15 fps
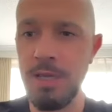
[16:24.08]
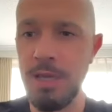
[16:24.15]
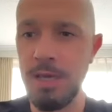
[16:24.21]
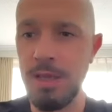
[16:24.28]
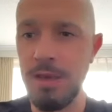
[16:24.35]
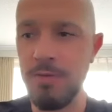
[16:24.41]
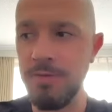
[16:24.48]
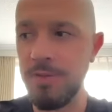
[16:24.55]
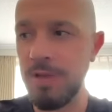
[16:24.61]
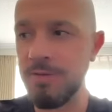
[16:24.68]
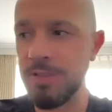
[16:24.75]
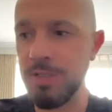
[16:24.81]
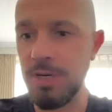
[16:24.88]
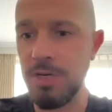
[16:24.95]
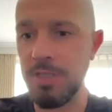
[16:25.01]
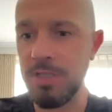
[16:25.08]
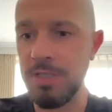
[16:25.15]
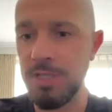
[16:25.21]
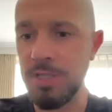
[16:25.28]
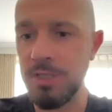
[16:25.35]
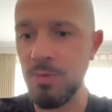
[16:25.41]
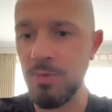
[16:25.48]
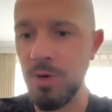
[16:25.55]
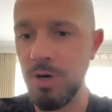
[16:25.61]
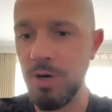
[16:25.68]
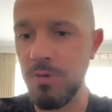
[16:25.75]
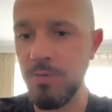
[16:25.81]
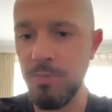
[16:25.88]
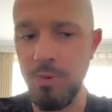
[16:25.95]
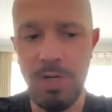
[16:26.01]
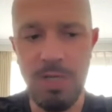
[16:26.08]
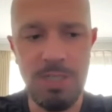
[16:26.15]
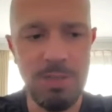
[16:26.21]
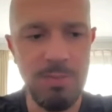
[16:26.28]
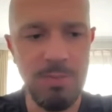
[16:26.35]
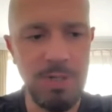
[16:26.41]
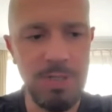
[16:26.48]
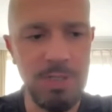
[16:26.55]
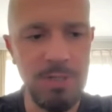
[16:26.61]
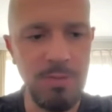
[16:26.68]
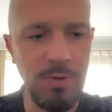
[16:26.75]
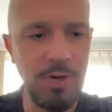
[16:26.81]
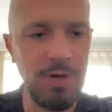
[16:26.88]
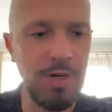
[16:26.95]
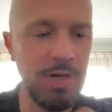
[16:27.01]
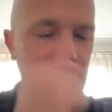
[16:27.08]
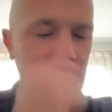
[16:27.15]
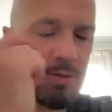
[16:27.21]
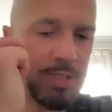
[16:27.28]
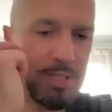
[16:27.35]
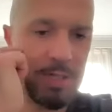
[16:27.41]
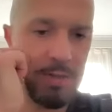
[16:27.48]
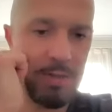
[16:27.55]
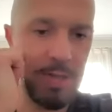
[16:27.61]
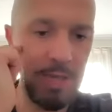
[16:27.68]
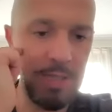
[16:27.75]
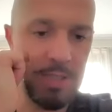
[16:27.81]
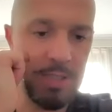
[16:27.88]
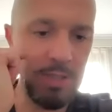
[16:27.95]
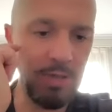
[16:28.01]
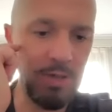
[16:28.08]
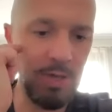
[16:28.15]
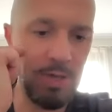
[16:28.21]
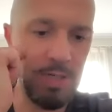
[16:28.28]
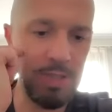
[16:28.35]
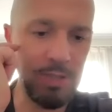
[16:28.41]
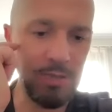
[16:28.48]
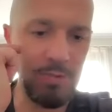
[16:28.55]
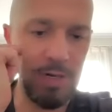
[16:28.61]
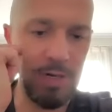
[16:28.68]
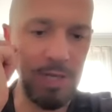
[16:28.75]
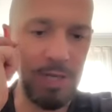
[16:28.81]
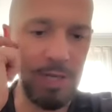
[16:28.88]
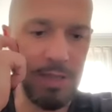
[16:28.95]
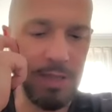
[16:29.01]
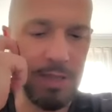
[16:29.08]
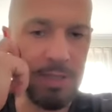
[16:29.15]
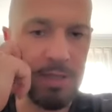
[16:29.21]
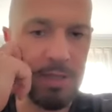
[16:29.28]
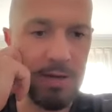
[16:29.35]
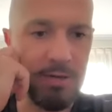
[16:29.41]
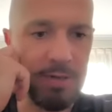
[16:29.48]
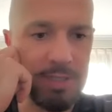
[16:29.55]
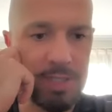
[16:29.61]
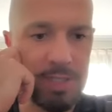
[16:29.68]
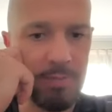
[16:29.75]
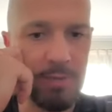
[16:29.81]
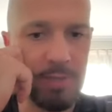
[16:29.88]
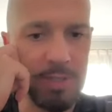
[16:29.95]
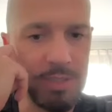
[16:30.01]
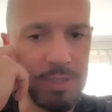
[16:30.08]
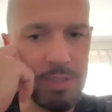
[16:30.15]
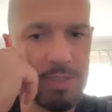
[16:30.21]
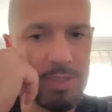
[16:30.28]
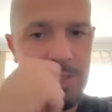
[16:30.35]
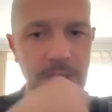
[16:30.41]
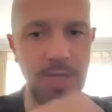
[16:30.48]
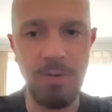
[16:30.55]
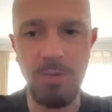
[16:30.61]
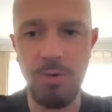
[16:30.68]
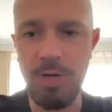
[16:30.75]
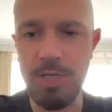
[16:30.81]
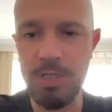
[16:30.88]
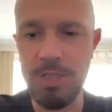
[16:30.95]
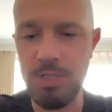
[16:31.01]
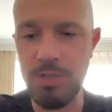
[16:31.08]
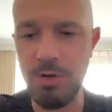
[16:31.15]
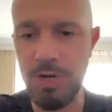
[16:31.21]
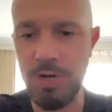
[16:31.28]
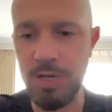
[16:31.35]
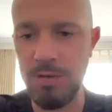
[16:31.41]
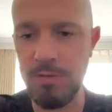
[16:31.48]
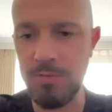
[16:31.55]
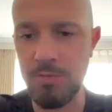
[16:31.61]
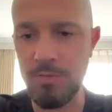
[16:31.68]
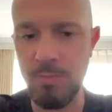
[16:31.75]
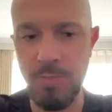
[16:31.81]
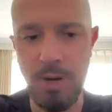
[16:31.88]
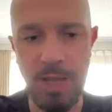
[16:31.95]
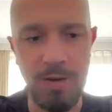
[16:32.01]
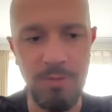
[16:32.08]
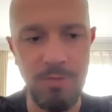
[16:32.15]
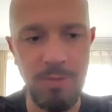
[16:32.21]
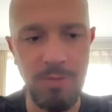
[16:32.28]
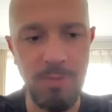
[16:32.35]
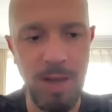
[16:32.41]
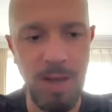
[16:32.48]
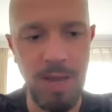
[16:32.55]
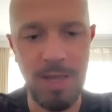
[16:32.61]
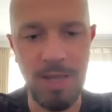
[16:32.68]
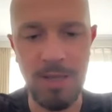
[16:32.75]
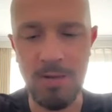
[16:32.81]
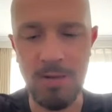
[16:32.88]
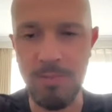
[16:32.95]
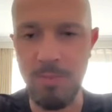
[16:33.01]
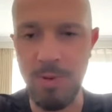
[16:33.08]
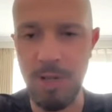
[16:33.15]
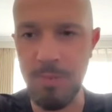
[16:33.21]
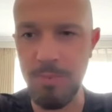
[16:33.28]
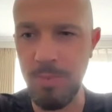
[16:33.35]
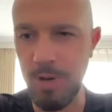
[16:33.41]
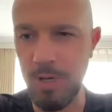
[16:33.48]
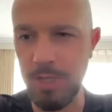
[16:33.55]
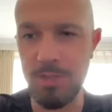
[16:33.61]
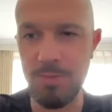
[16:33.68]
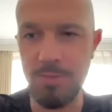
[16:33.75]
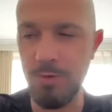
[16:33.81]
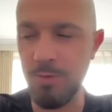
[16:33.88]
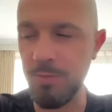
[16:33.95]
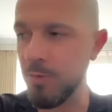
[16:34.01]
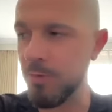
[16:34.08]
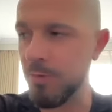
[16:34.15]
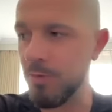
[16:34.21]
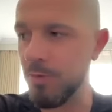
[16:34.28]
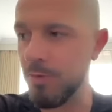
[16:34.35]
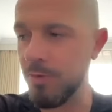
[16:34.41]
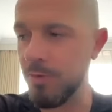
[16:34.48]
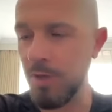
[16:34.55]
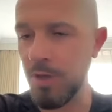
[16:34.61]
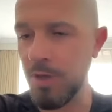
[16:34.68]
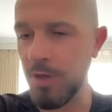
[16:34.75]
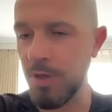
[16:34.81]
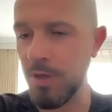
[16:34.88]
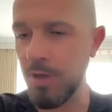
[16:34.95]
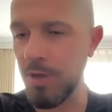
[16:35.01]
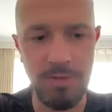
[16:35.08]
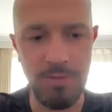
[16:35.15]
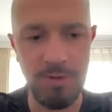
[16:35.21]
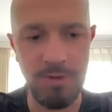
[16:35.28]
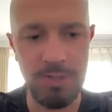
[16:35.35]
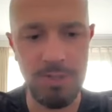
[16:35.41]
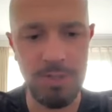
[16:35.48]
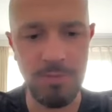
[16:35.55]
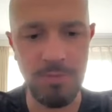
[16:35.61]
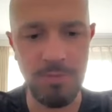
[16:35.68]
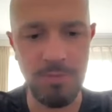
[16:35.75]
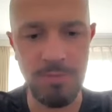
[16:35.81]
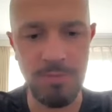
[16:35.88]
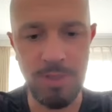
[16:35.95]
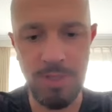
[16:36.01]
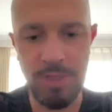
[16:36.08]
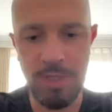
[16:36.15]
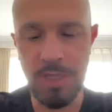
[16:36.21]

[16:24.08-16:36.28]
yeah, they've started the season well. Pretty similar to what I said against Newcastle, really. I think they're a team that's wanting to try and play out from the back and play pass and football through the thirds. They've got some